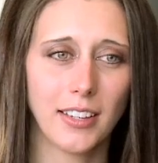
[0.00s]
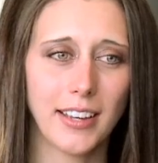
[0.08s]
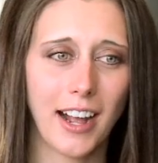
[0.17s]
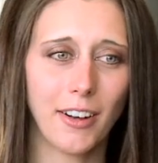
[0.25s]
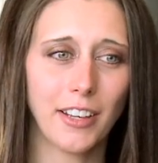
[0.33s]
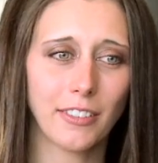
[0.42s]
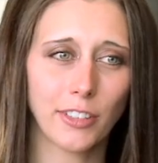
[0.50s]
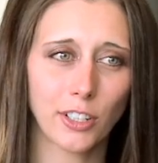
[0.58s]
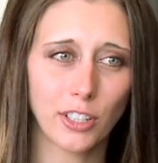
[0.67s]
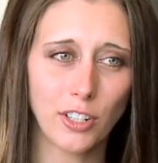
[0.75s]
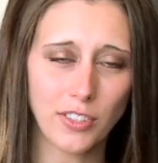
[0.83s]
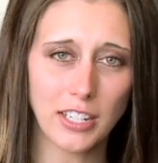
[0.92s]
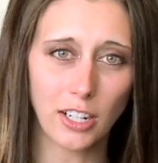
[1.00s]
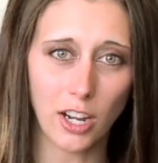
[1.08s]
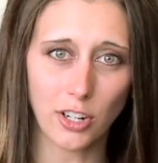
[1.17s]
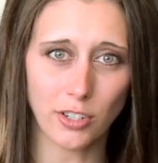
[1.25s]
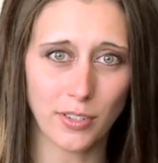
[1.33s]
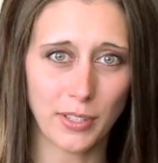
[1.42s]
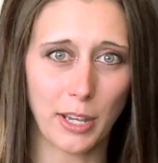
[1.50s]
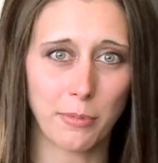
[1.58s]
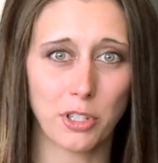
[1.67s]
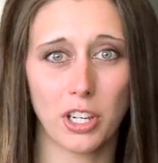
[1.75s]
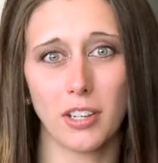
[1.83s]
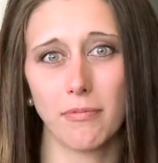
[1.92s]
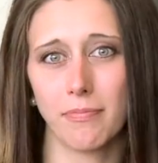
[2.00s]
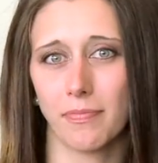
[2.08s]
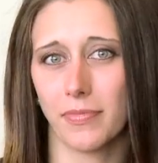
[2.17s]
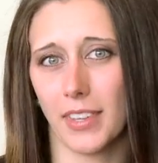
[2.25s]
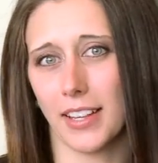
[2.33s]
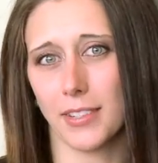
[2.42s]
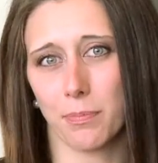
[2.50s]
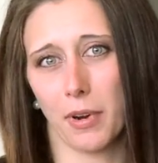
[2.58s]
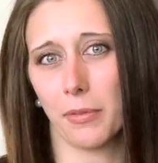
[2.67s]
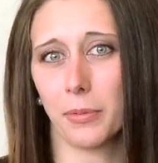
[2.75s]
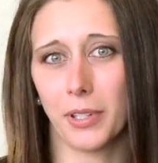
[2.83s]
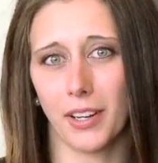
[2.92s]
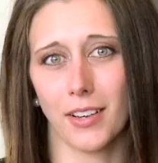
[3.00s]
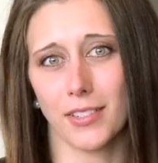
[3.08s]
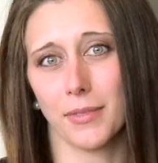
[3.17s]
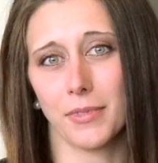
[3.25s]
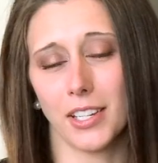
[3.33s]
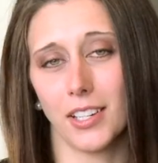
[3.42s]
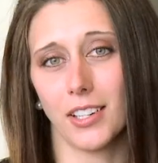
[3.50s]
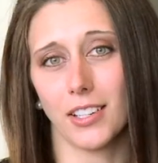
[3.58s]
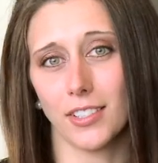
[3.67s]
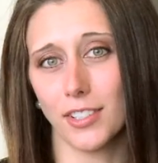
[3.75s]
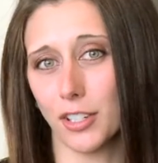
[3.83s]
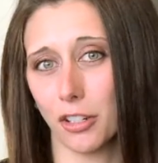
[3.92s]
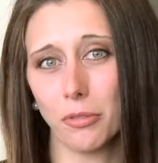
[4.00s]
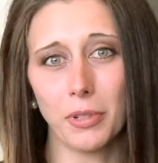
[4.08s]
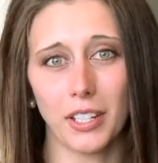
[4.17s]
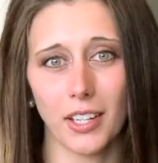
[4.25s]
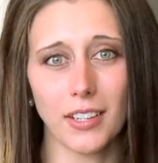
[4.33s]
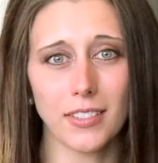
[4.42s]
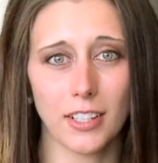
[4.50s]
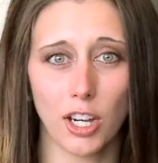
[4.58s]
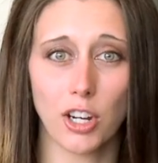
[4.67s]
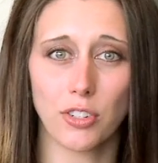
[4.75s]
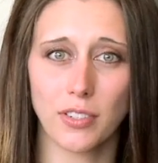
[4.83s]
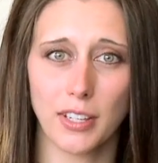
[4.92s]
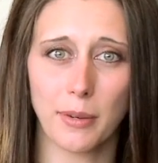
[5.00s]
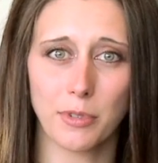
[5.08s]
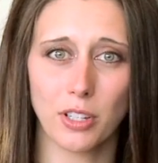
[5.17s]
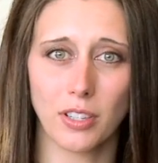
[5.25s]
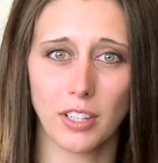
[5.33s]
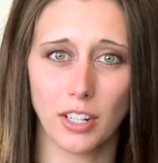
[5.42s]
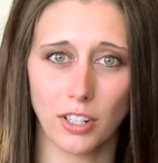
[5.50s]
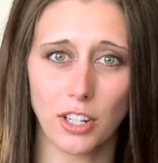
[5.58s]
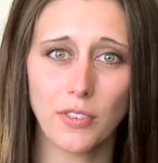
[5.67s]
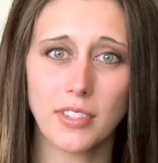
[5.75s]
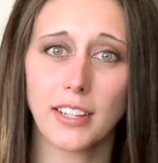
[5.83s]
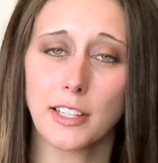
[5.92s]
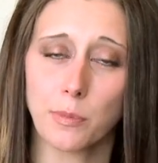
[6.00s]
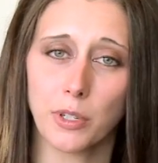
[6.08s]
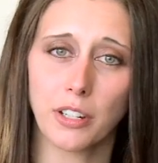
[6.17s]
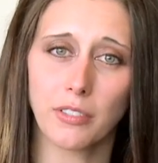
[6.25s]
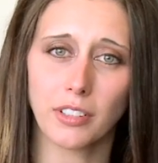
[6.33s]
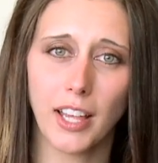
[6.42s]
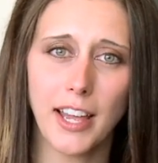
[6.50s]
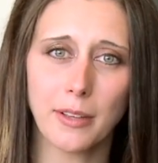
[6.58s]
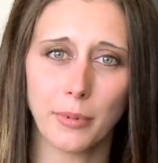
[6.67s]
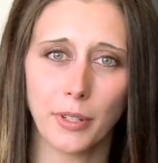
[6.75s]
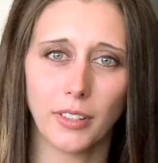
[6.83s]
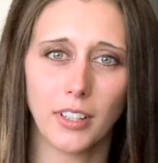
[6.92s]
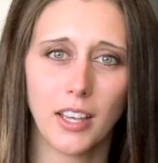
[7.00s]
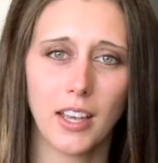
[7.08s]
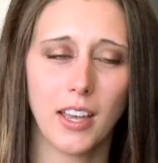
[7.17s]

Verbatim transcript: Now, if you're using contraception, that's probably not something you need to do because the contraception that you're using is pretty reliable.